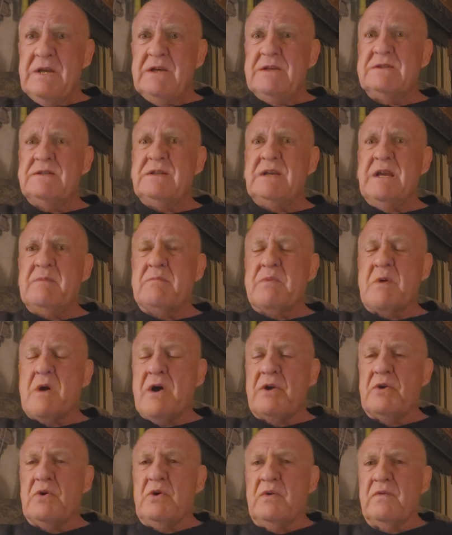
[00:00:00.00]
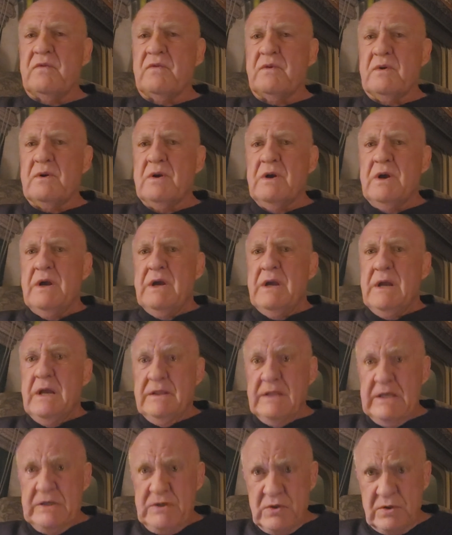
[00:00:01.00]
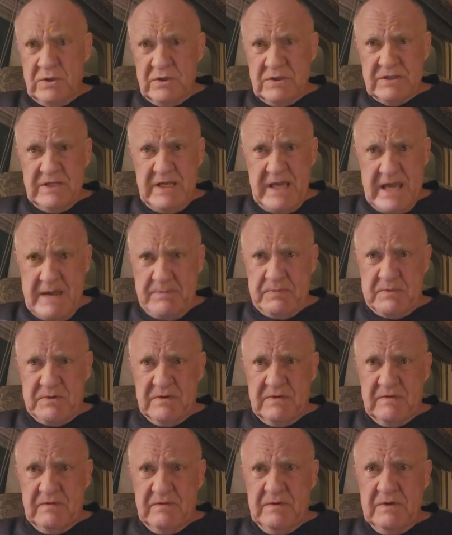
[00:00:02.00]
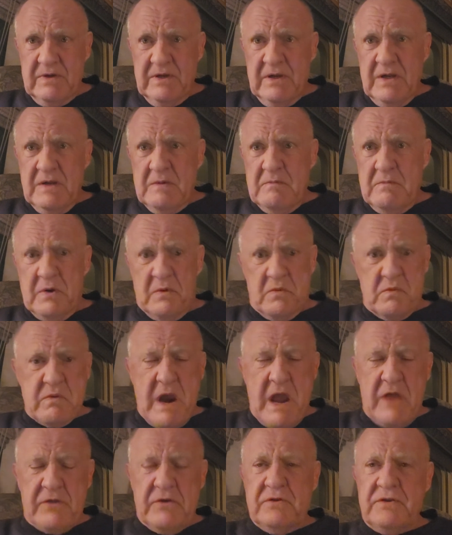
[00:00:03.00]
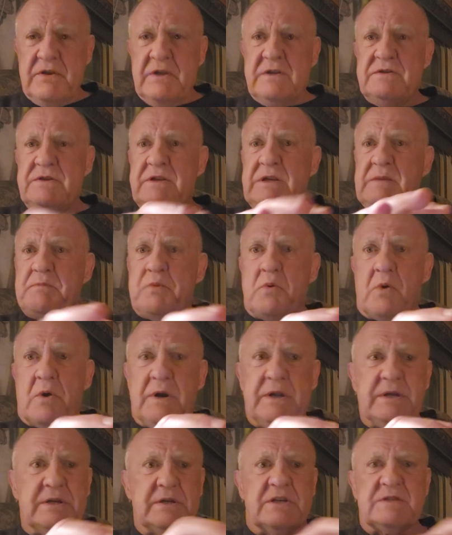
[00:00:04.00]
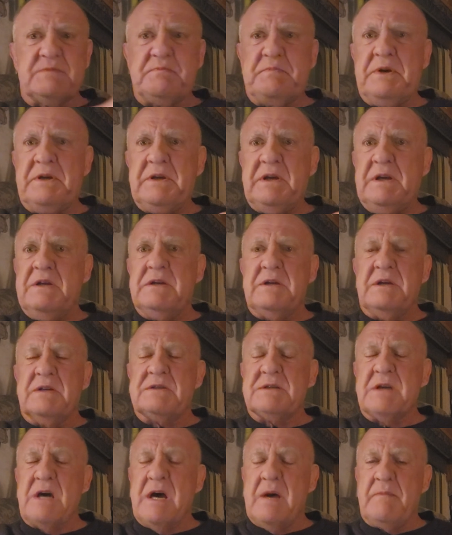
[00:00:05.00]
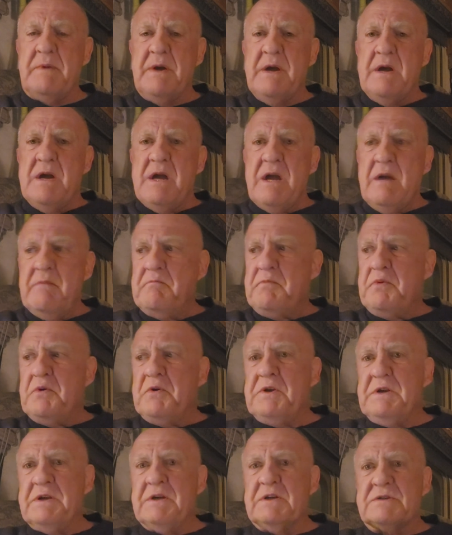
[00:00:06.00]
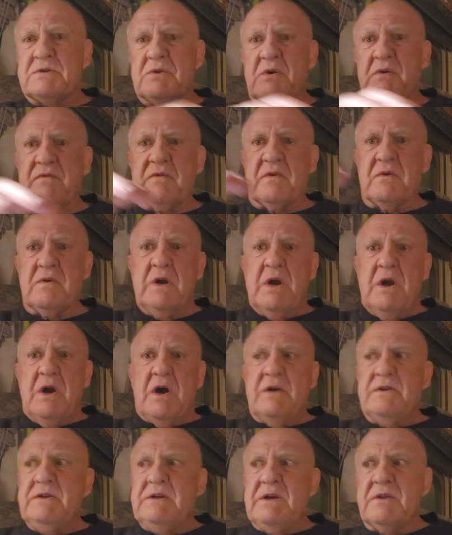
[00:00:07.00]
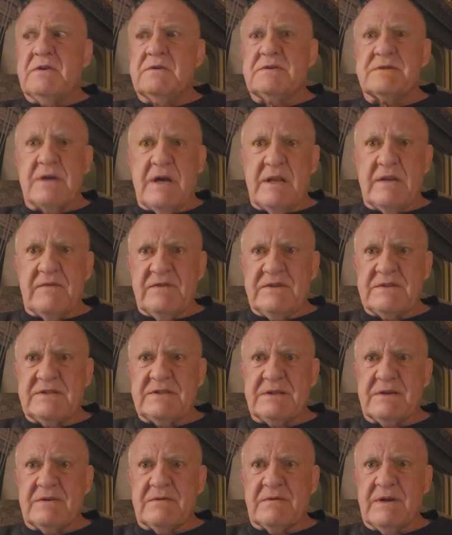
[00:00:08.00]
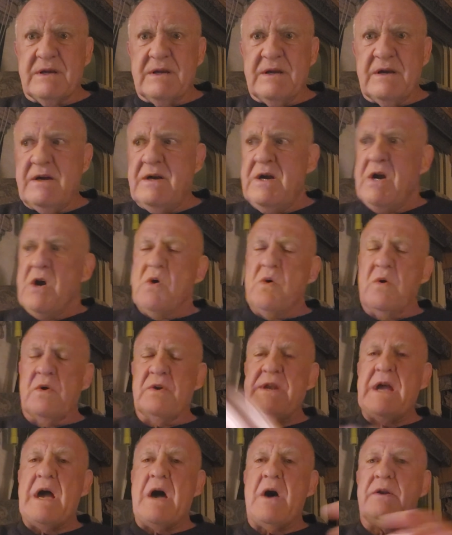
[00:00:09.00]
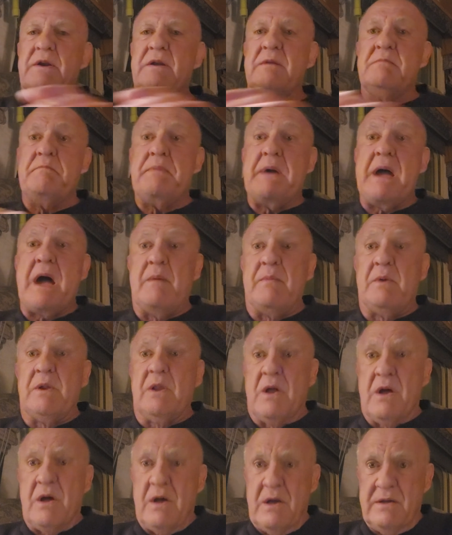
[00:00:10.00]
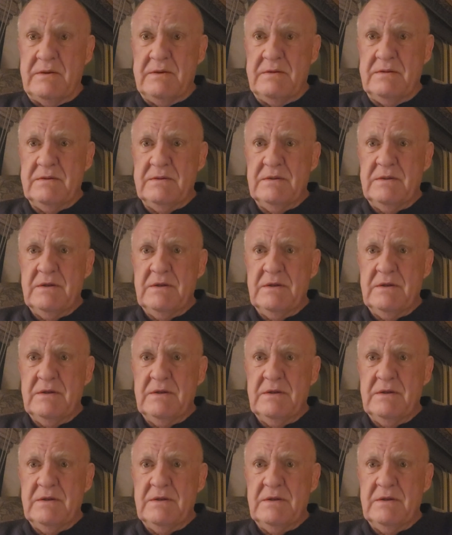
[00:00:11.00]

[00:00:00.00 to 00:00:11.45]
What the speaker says: is they brought over and they took us captive. But rather than deporting us, picking us up, and putting us over on the other side of Assyria or down in Babylon,